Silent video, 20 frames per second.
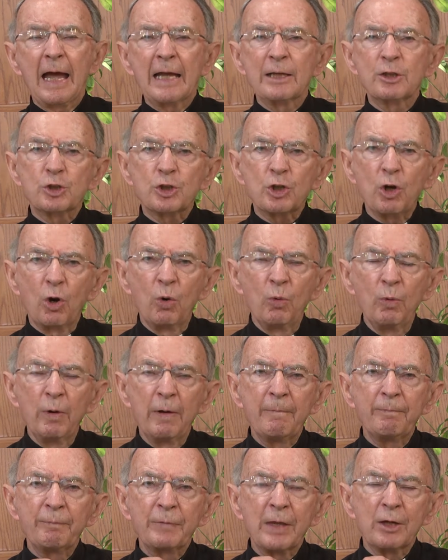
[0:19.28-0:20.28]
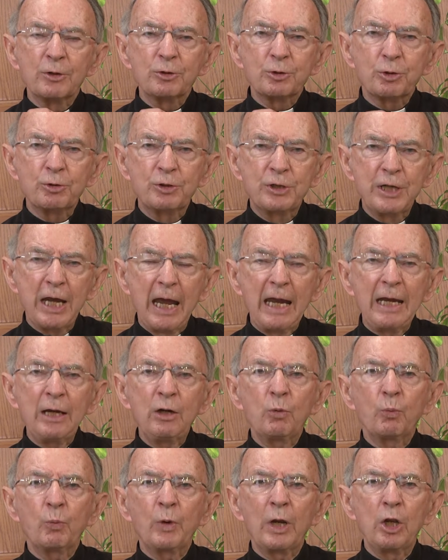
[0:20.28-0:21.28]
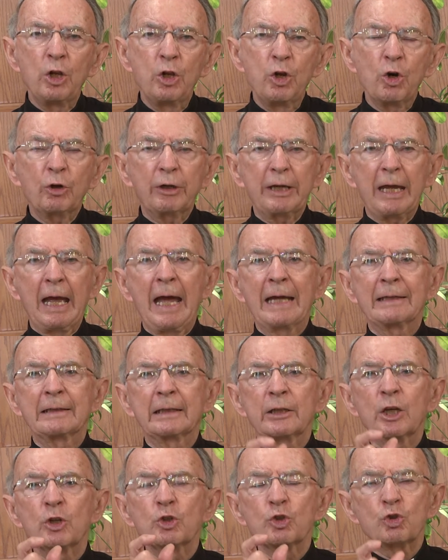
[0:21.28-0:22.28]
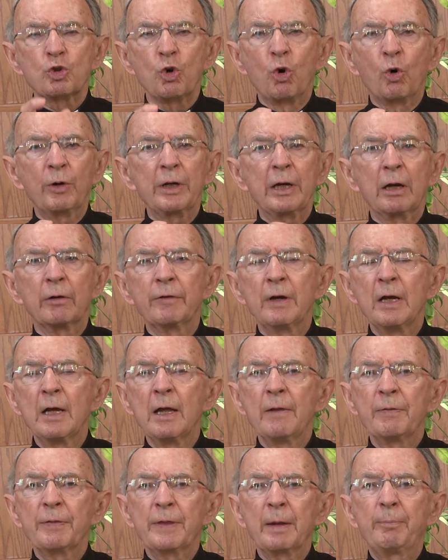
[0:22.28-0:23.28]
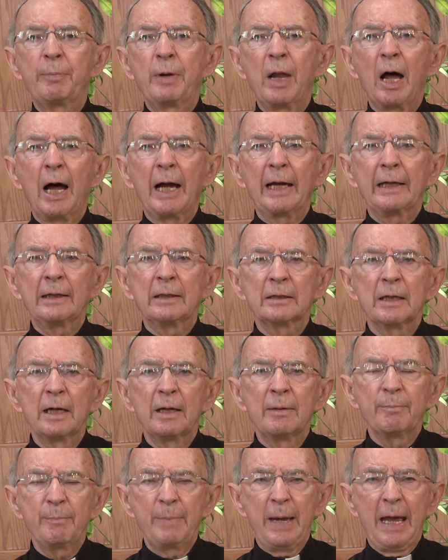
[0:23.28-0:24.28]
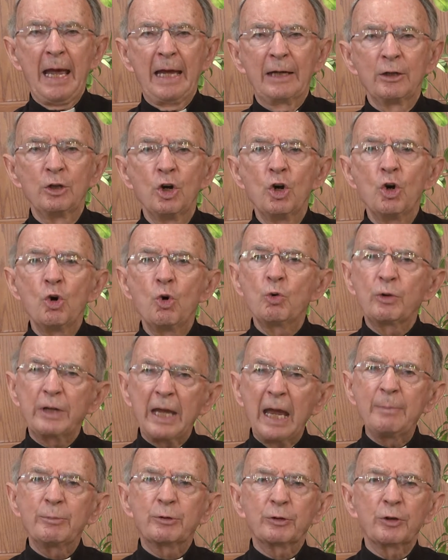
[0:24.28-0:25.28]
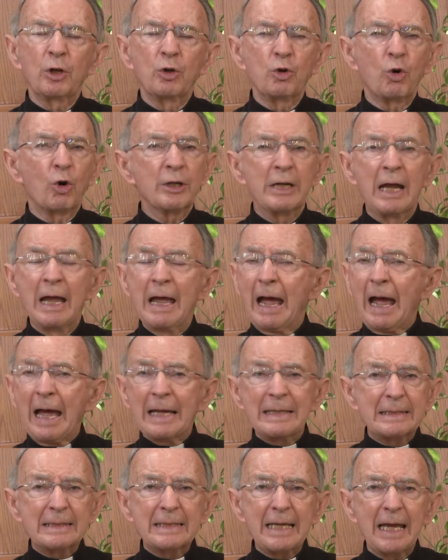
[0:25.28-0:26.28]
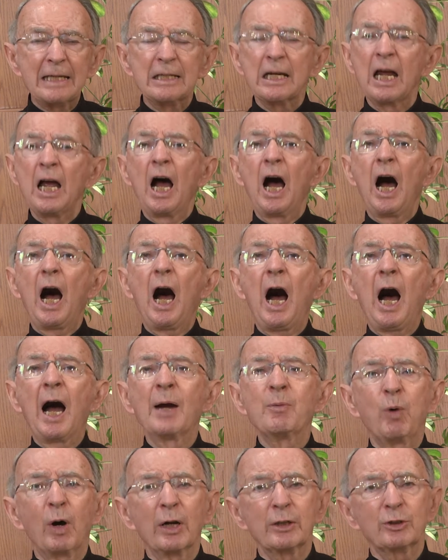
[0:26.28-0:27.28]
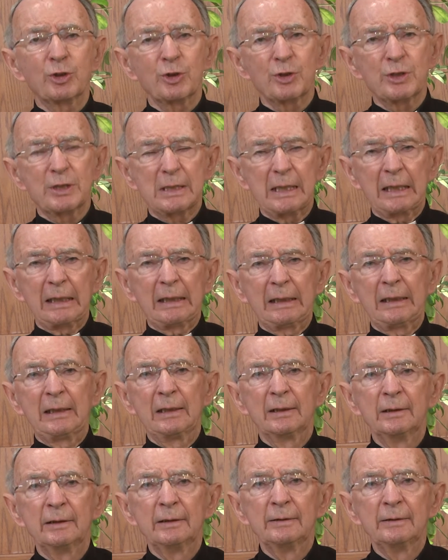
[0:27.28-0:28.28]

And so today we look at the story of the blind man who came to the Lord and said, I want to see.